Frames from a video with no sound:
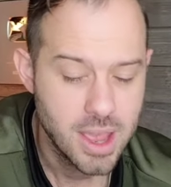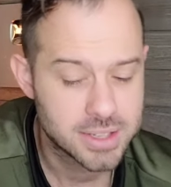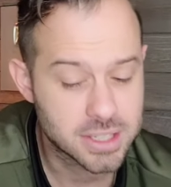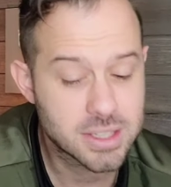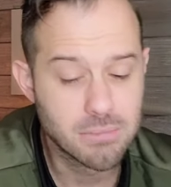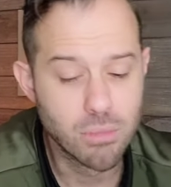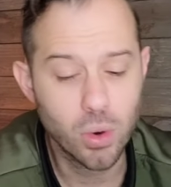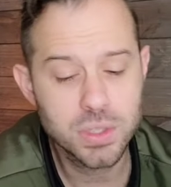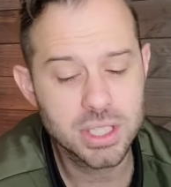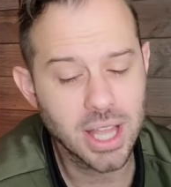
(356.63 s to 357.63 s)
says the
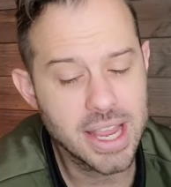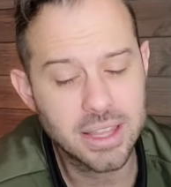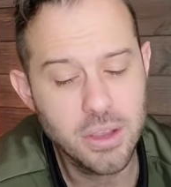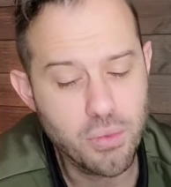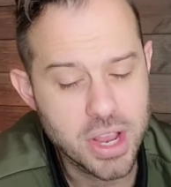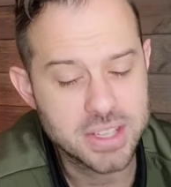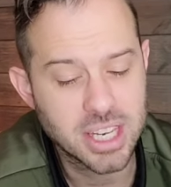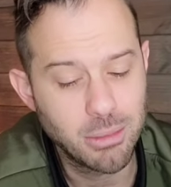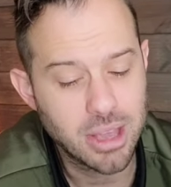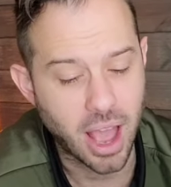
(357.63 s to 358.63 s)
most likely
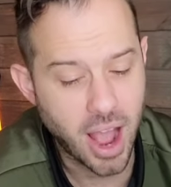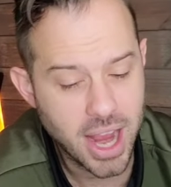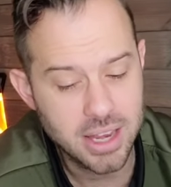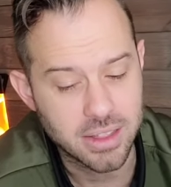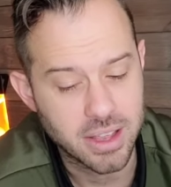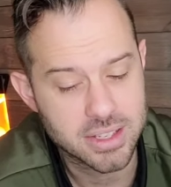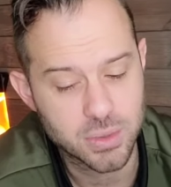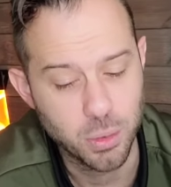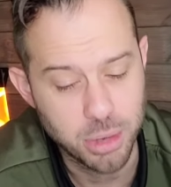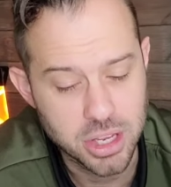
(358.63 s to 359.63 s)
reasoning behind this
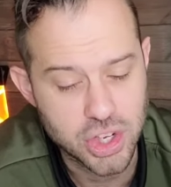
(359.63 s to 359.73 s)
would be